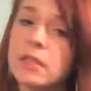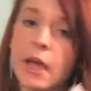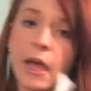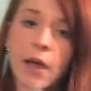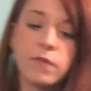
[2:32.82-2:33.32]
I
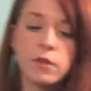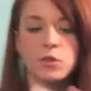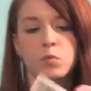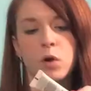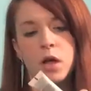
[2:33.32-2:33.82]
have
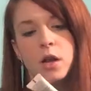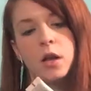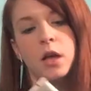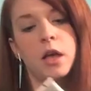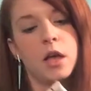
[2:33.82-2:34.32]
this
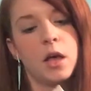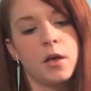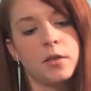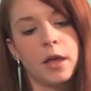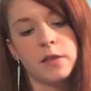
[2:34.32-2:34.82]
one
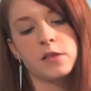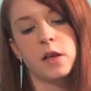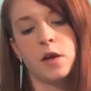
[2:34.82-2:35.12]
that's